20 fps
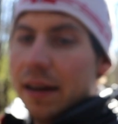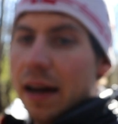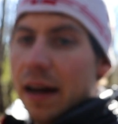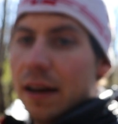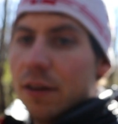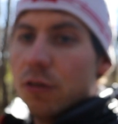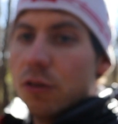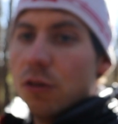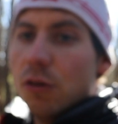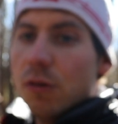I,
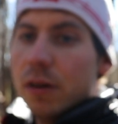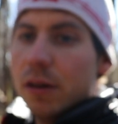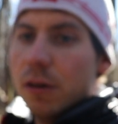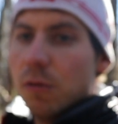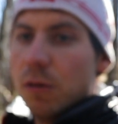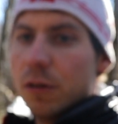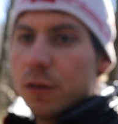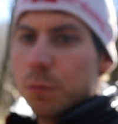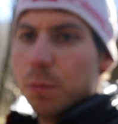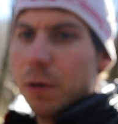I don't know what
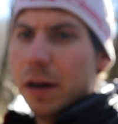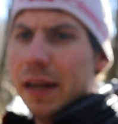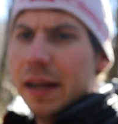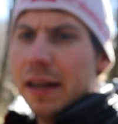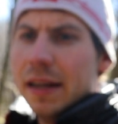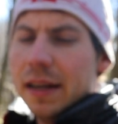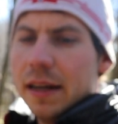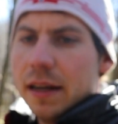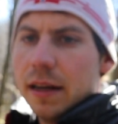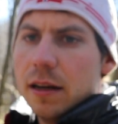it was, but
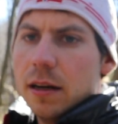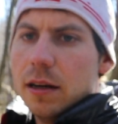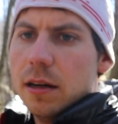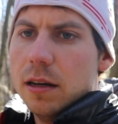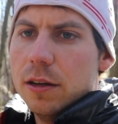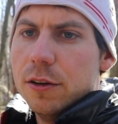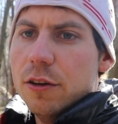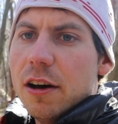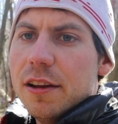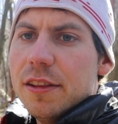
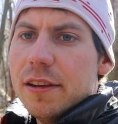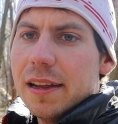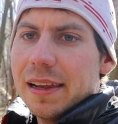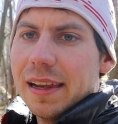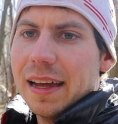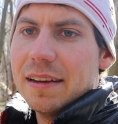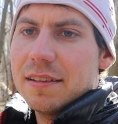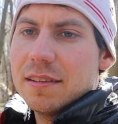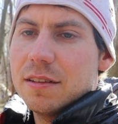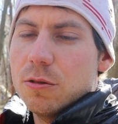
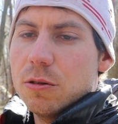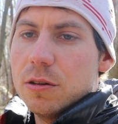nonetheless,